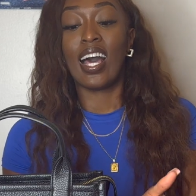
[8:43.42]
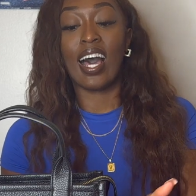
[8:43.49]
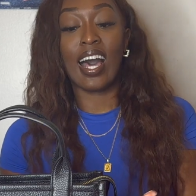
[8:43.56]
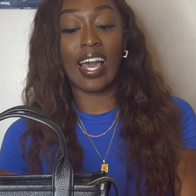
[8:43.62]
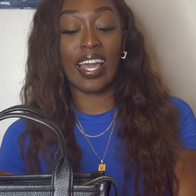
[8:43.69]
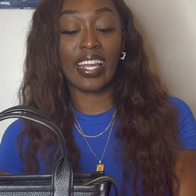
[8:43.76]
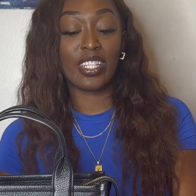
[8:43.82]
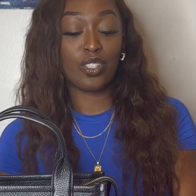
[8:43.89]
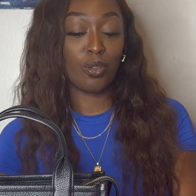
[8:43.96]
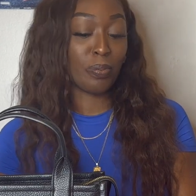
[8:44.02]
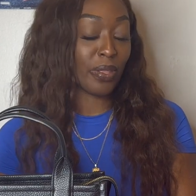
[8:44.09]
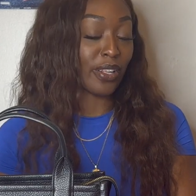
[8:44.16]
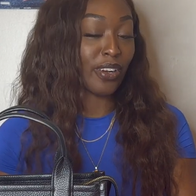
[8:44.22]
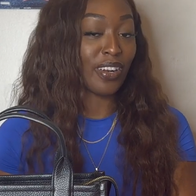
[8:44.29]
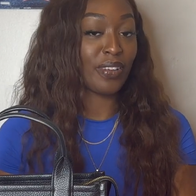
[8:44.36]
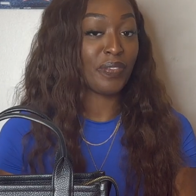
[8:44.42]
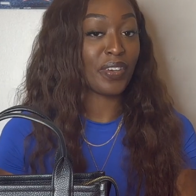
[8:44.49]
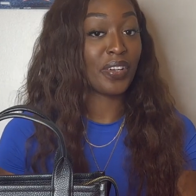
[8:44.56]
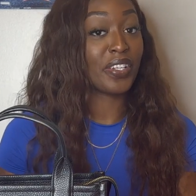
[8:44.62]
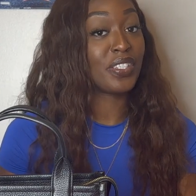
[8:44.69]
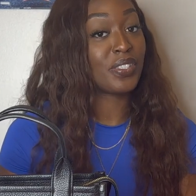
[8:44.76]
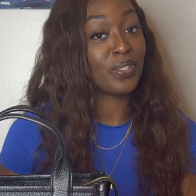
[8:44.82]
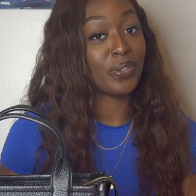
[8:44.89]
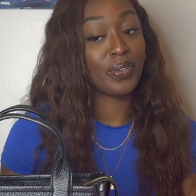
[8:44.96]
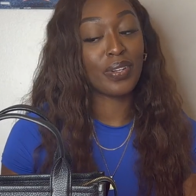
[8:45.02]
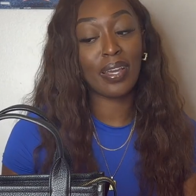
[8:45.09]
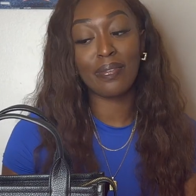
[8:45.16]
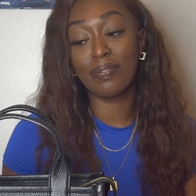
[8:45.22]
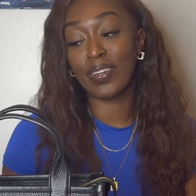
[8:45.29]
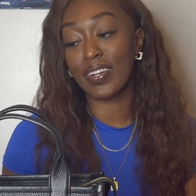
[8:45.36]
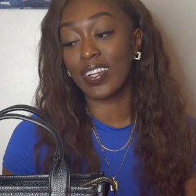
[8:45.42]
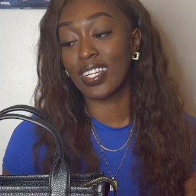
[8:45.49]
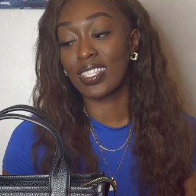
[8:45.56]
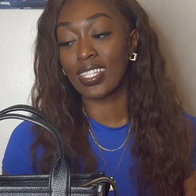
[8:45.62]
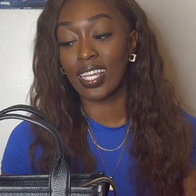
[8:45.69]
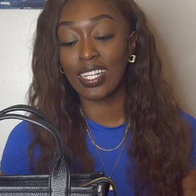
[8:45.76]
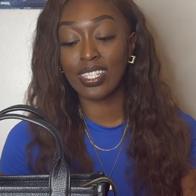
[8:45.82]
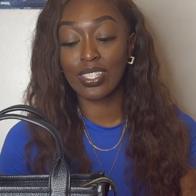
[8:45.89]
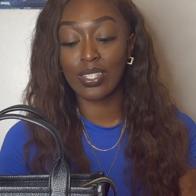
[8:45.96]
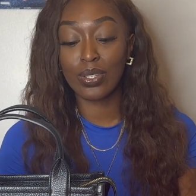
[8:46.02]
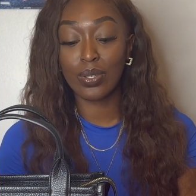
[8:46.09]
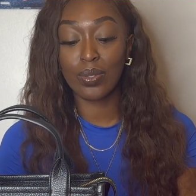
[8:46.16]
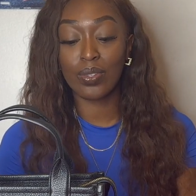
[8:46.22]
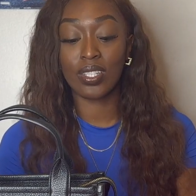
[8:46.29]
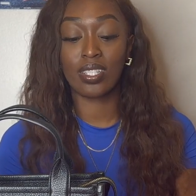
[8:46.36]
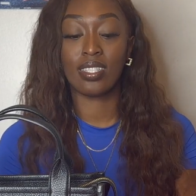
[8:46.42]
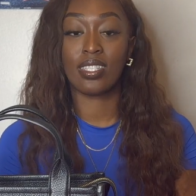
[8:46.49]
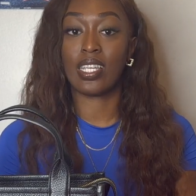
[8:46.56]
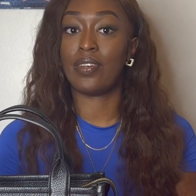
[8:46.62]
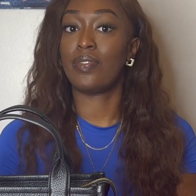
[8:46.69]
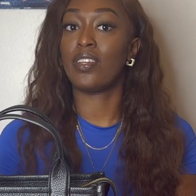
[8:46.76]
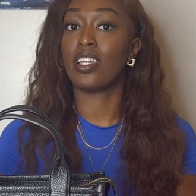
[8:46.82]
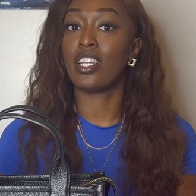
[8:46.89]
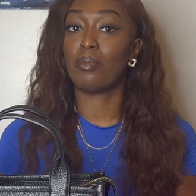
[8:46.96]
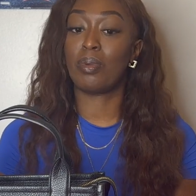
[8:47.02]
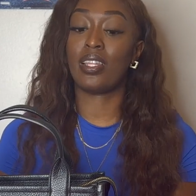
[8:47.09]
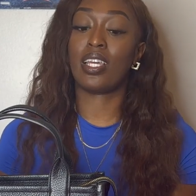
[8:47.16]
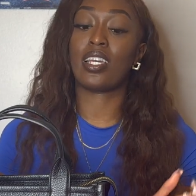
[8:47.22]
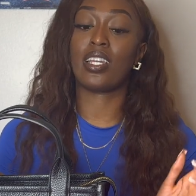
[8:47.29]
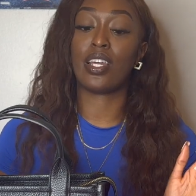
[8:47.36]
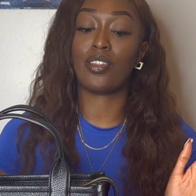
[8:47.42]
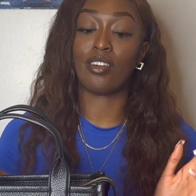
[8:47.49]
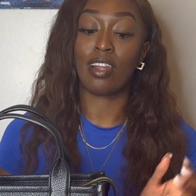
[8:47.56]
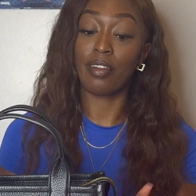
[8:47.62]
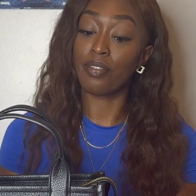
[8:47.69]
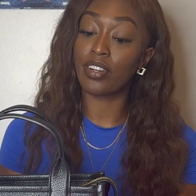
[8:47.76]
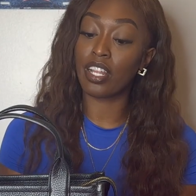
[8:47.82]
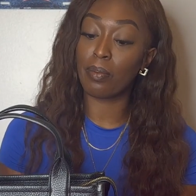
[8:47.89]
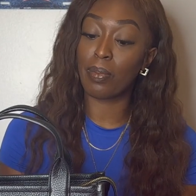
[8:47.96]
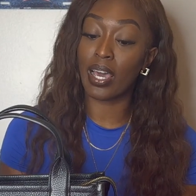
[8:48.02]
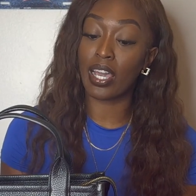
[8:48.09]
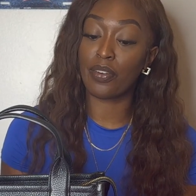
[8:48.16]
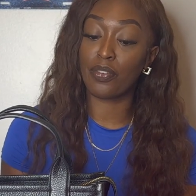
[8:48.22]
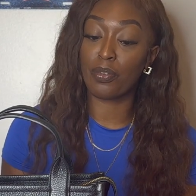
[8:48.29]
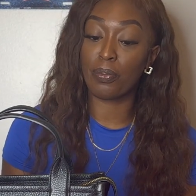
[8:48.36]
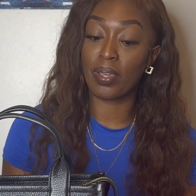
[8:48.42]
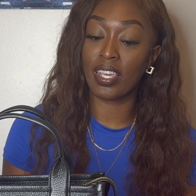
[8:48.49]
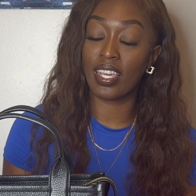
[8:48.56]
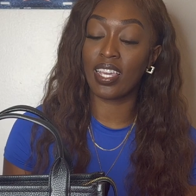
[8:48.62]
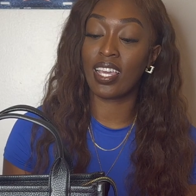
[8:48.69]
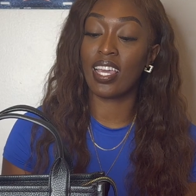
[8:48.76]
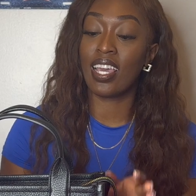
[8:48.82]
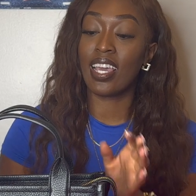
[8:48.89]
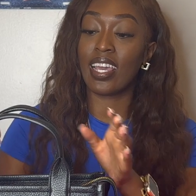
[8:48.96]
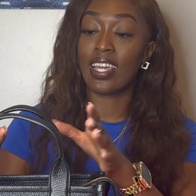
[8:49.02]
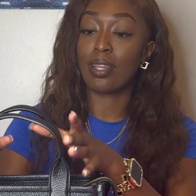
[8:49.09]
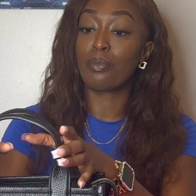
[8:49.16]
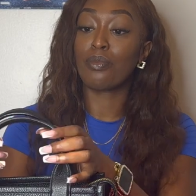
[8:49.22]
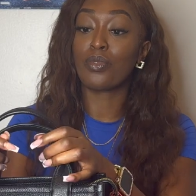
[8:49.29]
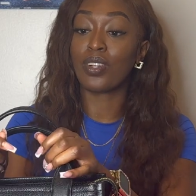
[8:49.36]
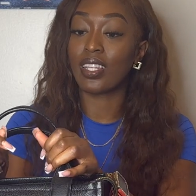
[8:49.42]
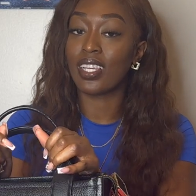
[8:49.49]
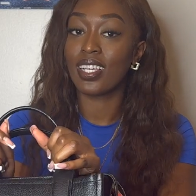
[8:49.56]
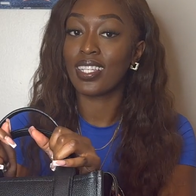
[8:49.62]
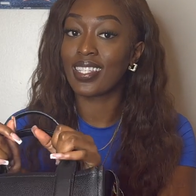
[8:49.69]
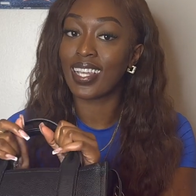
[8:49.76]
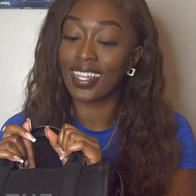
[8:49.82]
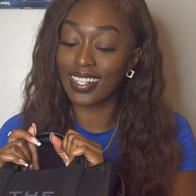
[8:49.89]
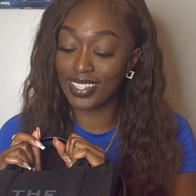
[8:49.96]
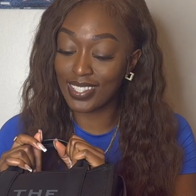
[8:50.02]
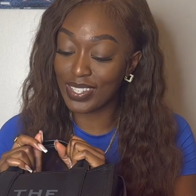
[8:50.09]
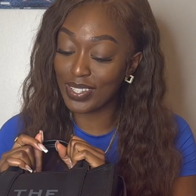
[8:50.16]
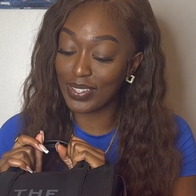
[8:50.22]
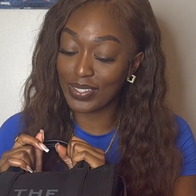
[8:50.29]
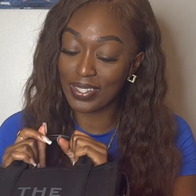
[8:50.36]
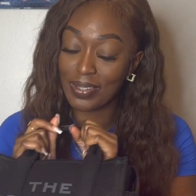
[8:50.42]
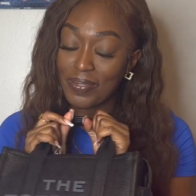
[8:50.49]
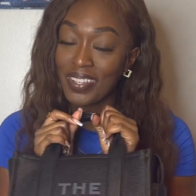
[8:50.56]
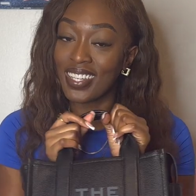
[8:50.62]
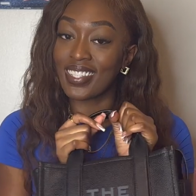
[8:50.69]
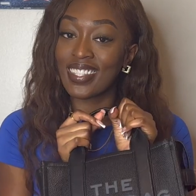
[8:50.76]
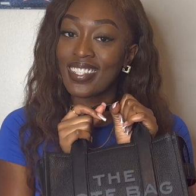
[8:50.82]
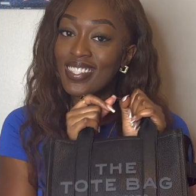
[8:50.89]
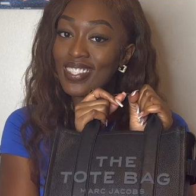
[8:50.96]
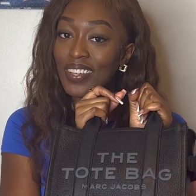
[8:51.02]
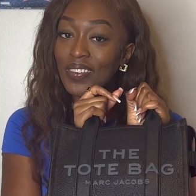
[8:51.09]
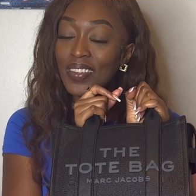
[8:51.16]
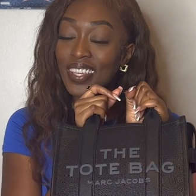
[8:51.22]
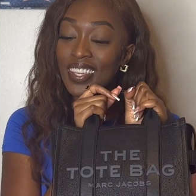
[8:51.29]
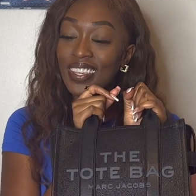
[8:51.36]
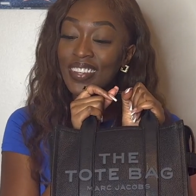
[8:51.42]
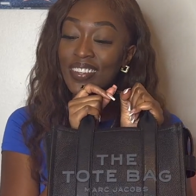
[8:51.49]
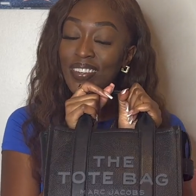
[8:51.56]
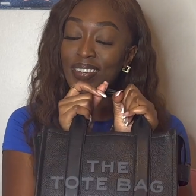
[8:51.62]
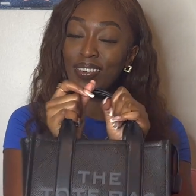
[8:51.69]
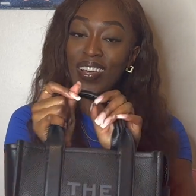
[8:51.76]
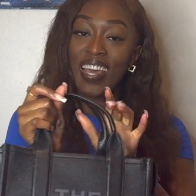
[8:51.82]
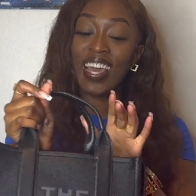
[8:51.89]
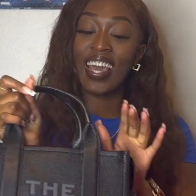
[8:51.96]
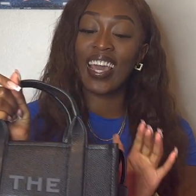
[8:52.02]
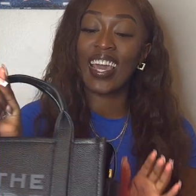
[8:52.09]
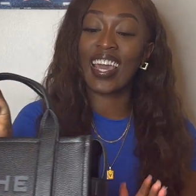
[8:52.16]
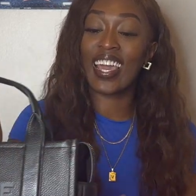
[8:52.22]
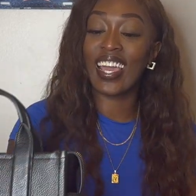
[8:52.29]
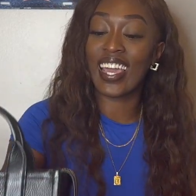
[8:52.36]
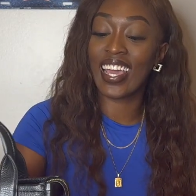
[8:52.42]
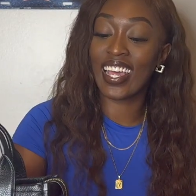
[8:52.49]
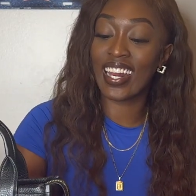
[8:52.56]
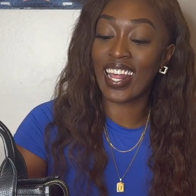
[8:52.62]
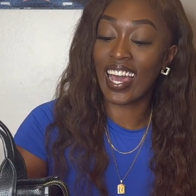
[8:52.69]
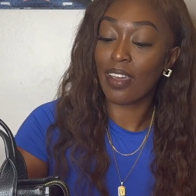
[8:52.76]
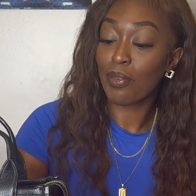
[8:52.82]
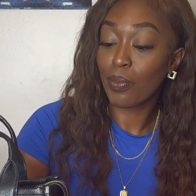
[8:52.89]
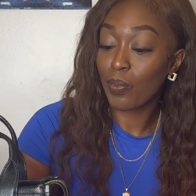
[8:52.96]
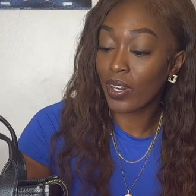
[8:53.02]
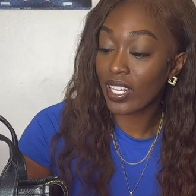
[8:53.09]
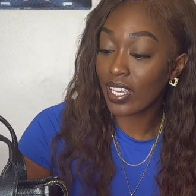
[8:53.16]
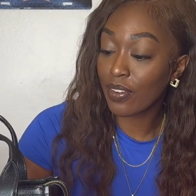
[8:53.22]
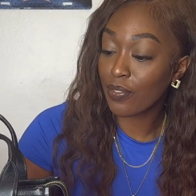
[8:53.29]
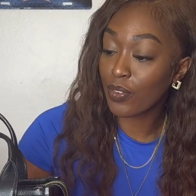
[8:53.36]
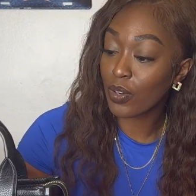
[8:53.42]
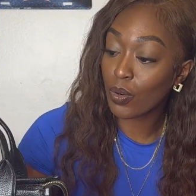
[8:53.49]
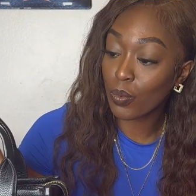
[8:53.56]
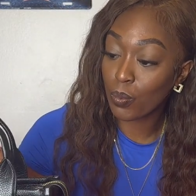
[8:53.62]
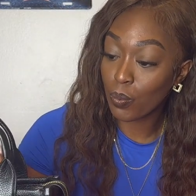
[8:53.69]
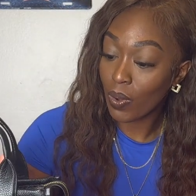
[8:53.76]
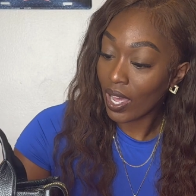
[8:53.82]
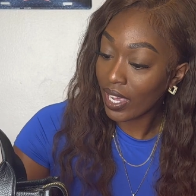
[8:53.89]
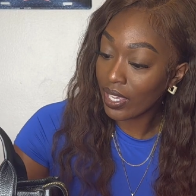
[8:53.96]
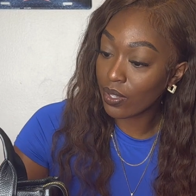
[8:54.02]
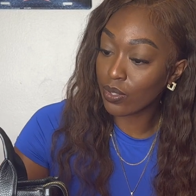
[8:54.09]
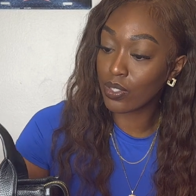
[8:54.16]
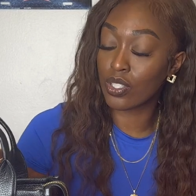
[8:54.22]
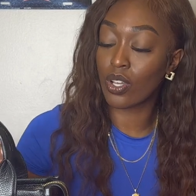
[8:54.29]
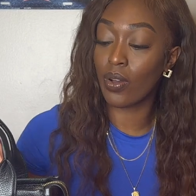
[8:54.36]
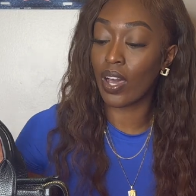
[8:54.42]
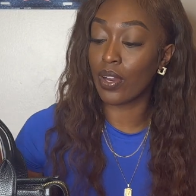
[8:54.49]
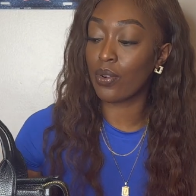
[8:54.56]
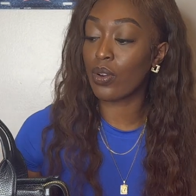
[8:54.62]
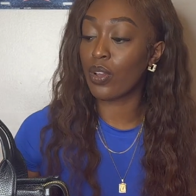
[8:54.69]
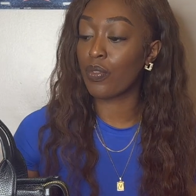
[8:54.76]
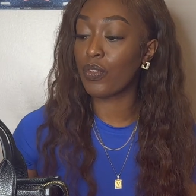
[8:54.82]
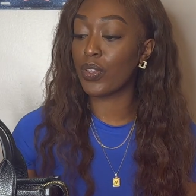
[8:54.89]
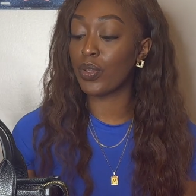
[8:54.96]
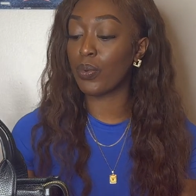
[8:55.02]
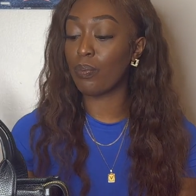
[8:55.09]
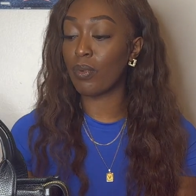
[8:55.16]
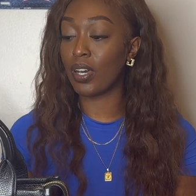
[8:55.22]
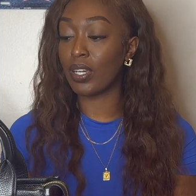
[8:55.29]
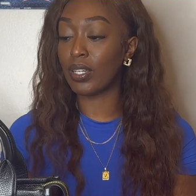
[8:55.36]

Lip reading: I do plan on it very soon. I'm very excited to. This is definitely going to be like another everyday bag for me, and I'm really excited to use it because it's so cute. And I've been wanting it for a while, so I don't know if you